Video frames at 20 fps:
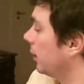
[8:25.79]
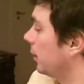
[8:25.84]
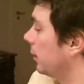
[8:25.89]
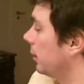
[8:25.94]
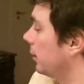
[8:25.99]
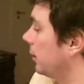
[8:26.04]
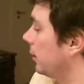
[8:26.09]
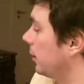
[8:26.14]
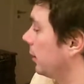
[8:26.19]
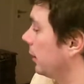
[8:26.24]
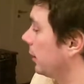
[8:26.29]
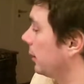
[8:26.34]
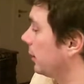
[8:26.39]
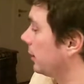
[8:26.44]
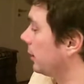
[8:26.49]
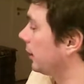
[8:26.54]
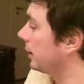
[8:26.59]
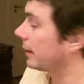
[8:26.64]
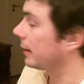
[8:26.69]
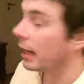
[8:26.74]

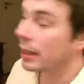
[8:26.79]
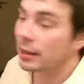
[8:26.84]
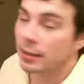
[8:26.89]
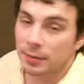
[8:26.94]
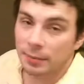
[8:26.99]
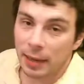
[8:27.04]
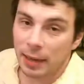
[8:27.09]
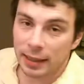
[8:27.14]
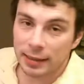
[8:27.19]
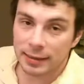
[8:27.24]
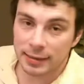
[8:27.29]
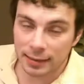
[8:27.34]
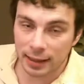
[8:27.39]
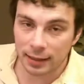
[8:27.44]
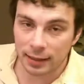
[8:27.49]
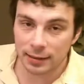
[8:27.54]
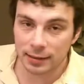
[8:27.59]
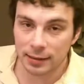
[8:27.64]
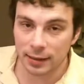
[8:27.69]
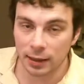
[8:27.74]
It does make
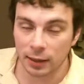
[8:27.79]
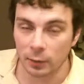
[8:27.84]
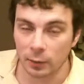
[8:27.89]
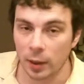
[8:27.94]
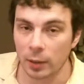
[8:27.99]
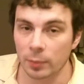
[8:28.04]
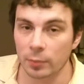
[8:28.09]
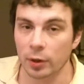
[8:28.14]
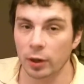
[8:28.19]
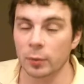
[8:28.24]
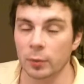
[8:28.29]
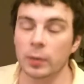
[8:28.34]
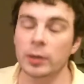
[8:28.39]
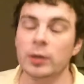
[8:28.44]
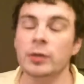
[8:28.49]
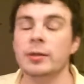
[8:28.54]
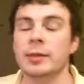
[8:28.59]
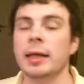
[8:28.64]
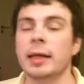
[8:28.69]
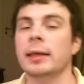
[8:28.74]
sense that at one point, when
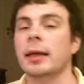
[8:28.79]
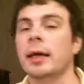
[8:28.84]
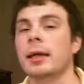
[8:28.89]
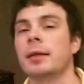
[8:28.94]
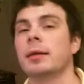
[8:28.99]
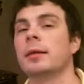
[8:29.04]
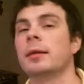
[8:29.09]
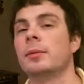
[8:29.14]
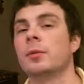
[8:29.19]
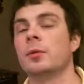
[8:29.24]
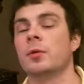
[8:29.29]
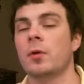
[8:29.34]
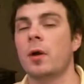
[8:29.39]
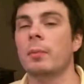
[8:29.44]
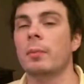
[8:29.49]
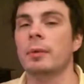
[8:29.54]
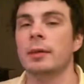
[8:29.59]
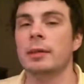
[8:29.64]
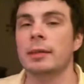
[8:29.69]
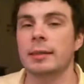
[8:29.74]
you start getting
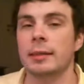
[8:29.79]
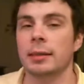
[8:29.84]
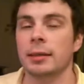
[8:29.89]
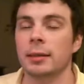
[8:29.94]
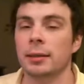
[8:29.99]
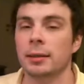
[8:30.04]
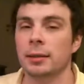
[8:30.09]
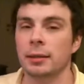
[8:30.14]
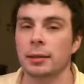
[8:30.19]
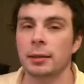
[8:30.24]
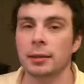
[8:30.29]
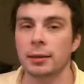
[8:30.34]
troubles in